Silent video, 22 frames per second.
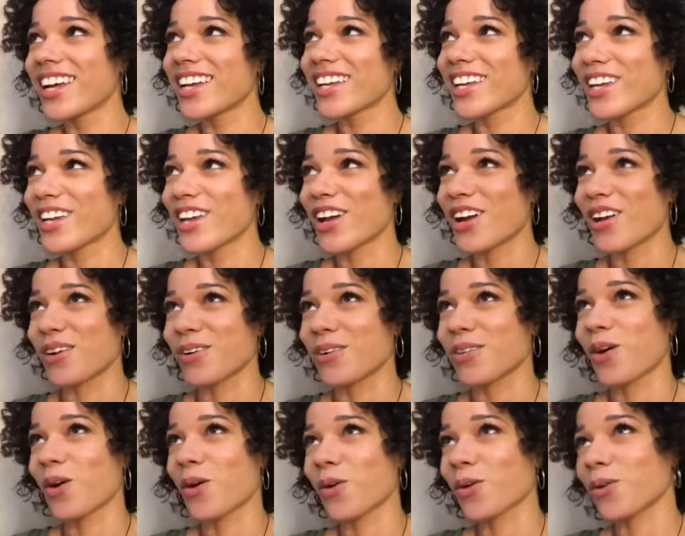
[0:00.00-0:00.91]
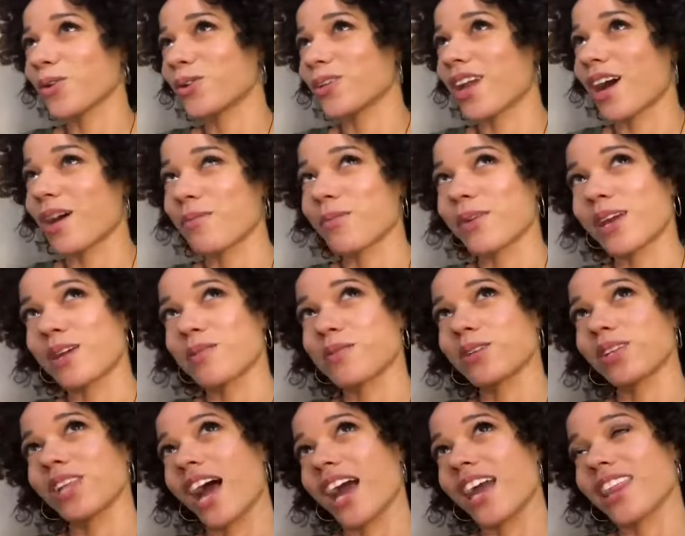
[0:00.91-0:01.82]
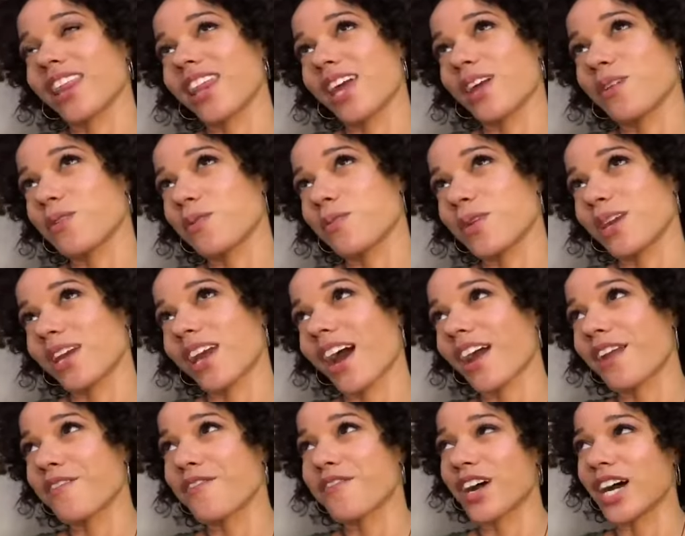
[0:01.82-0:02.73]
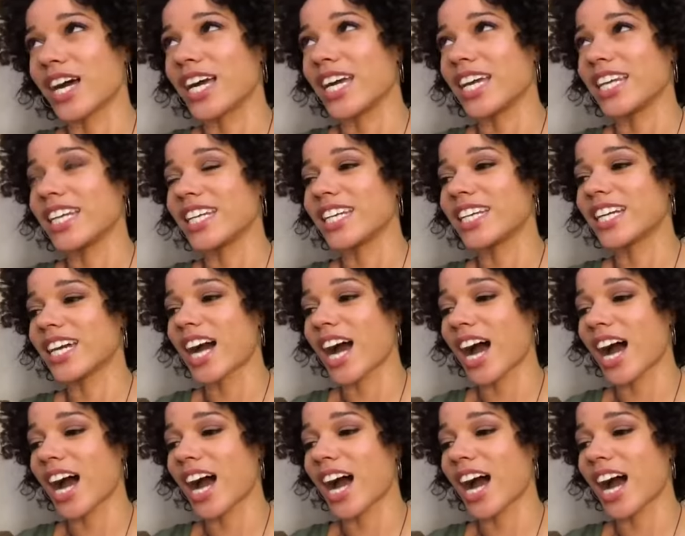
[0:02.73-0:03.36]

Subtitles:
you know, the whole not being able to lie thing would be kind of fun.